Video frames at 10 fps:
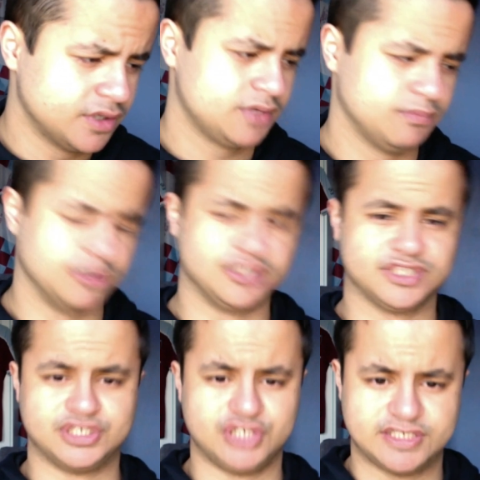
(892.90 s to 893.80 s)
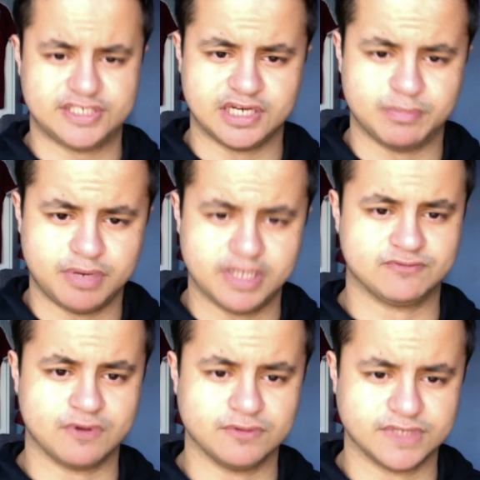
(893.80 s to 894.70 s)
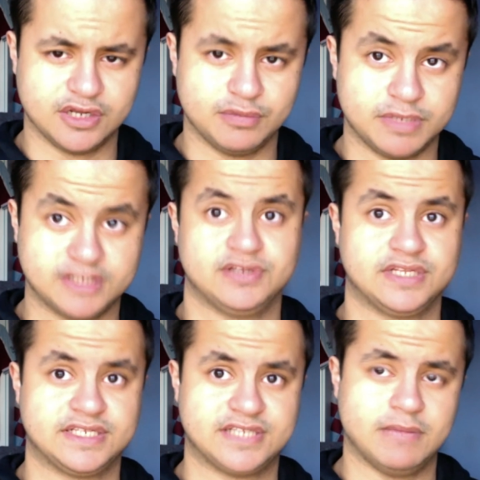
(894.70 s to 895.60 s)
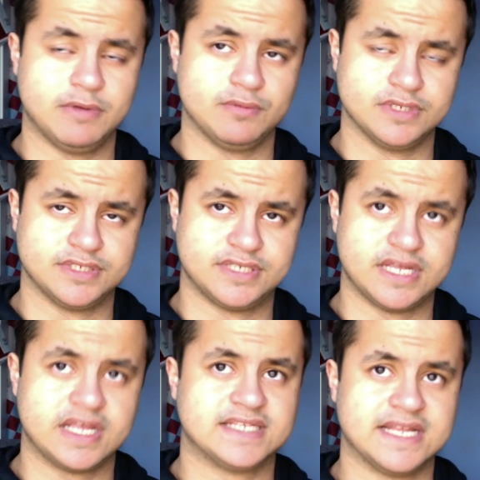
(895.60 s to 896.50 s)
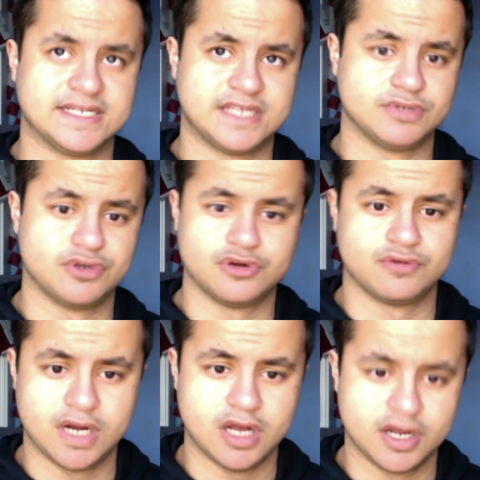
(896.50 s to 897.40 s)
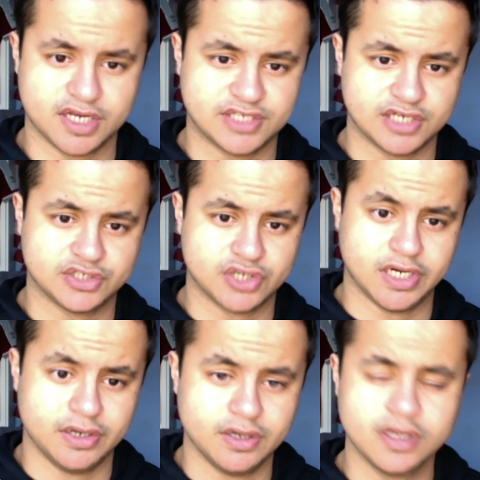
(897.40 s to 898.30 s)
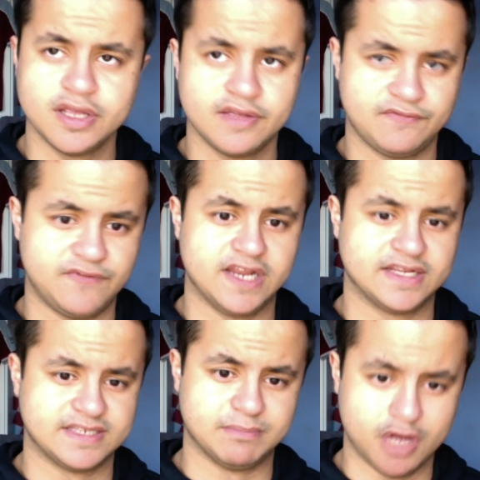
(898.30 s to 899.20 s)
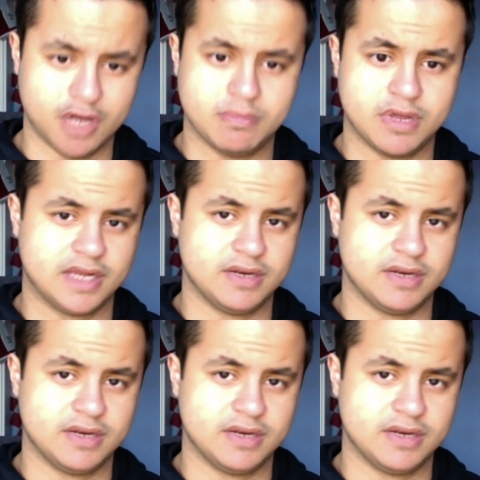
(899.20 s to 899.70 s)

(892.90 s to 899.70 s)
but just adjusting the players' roles a little bit. So this time it was against Leicester, it was Cucurella hugging the touchline, Felix and Palmer in the